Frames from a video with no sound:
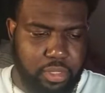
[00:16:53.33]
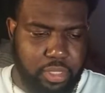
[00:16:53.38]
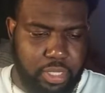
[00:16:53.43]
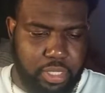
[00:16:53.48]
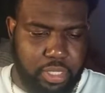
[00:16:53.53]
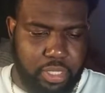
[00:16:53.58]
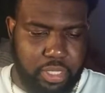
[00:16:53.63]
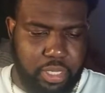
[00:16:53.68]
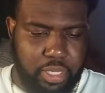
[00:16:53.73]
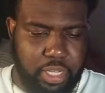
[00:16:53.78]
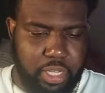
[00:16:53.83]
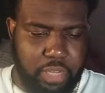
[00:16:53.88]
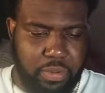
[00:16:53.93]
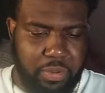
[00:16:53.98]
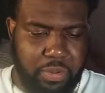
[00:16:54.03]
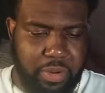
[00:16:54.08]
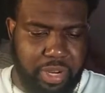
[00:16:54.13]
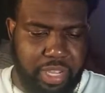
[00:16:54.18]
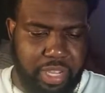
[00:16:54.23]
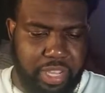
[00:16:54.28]
It's a W
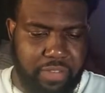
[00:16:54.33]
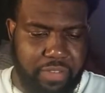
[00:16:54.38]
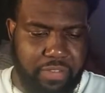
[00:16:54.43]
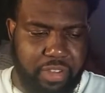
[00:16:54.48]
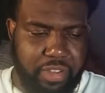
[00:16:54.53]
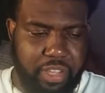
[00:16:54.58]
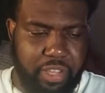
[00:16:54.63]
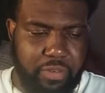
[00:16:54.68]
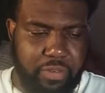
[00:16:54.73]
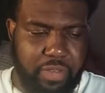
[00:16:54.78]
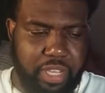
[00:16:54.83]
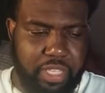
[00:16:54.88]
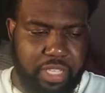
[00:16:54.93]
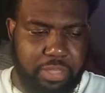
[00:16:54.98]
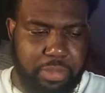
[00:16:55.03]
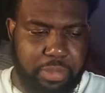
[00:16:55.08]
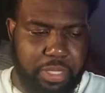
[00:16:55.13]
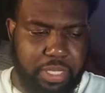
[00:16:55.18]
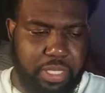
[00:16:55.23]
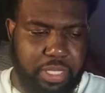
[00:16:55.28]
workout video. We got some
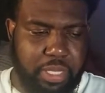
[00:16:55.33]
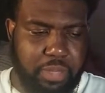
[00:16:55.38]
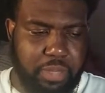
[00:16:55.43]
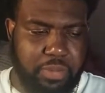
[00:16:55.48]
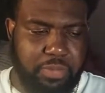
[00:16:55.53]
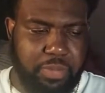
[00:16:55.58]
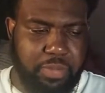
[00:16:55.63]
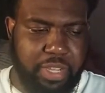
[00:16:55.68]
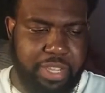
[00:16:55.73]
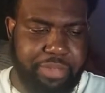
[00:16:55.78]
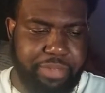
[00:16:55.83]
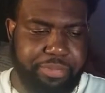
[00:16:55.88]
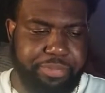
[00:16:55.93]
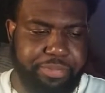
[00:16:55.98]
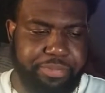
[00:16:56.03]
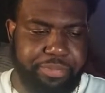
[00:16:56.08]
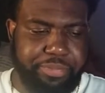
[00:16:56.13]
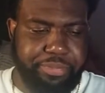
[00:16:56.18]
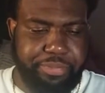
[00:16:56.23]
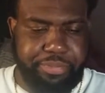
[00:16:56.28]
good tips from that.
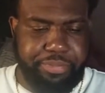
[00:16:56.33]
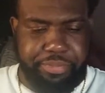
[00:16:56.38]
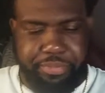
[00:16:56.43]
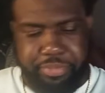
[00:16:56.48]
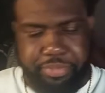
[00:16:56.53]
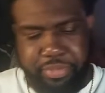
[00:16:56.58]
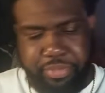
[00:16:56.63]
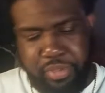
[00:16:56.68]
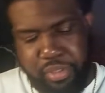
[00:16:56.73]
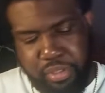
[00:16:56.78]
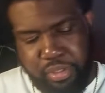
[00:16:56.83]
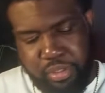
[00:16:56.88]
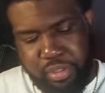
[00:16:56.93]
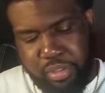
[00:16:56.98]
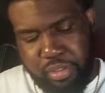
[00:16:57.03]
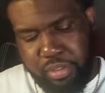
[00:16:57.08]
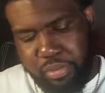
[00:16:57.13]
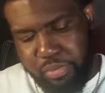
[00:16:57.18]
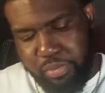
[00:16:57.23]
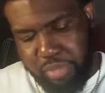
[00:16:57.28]

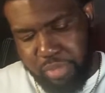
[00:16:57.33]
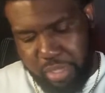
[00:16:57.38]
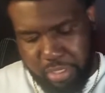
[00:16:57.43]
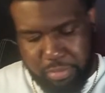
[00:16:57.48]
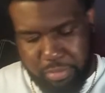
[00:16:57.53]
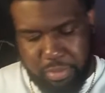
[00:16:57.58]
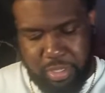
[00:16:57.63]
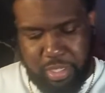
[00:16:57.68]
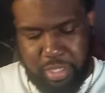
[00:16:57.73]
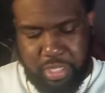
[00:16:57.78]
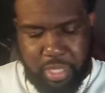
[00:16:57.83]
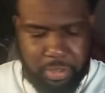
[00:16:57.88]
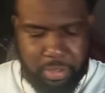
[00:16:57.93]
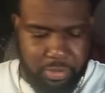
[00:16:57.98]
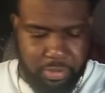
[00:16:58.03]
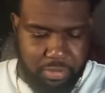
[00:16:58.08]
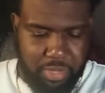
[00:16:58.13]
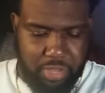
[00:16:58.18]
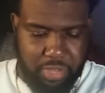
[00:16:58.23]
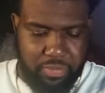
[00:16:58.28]
We got some good tips
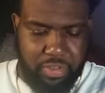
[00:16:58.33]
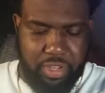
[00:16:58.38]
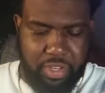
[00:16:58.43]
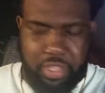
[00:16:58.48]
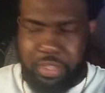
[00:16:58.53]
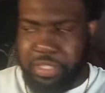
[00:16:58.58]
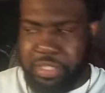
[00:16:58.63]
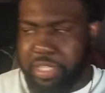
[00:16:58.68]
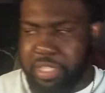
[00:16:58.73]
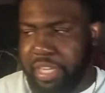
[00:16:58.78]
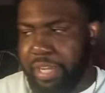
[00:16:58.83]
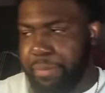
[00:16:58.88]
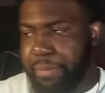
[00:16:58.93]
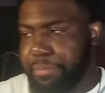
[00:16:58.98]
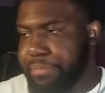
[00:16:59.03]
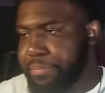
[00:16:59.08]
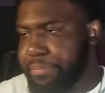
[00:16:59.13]
from that video chat.